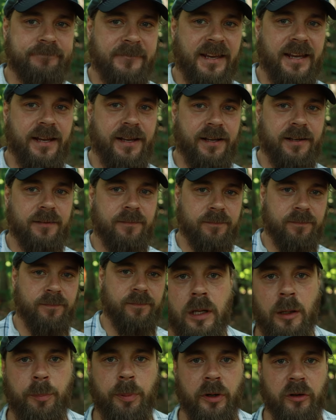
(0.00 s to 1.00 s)
Yeah.
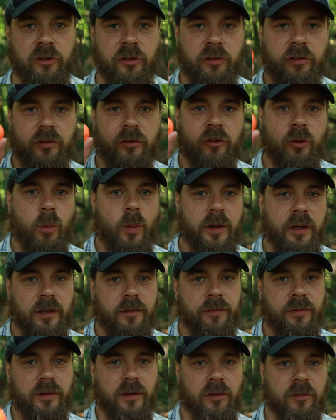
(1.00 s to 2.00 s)
I purchased 20
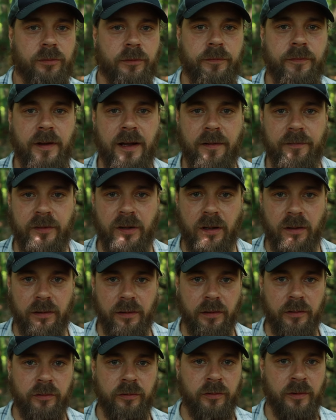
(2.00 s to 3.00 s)
of these for
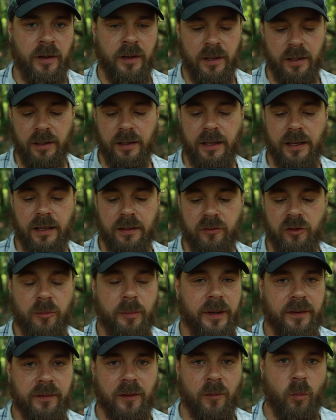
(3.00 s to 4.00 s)
$5, and to
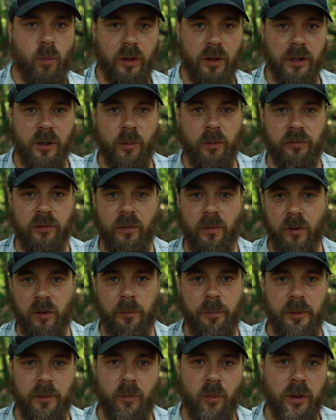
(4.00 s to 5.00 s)
make them work was a
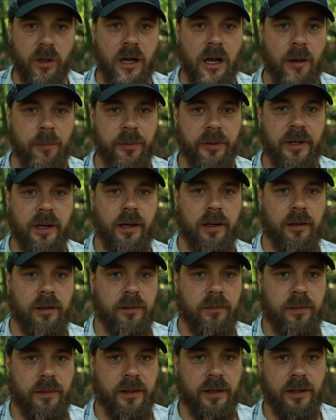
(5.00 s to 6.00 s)
little bit more
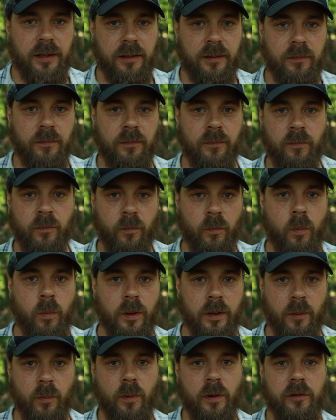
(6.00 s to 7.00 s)
complicated than
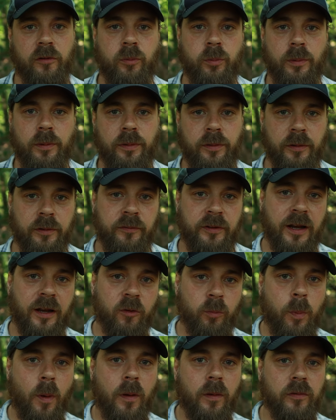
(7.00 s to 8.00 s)
what it was with the
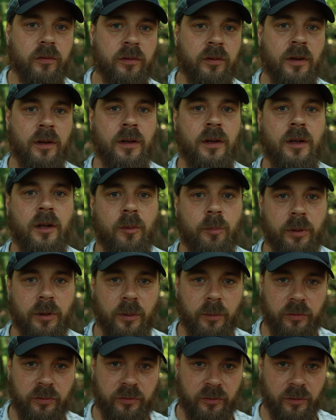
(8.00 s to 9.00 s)
tennis balls, but
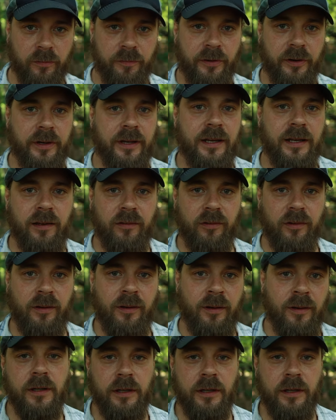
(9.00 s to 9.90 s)
it was still very easy.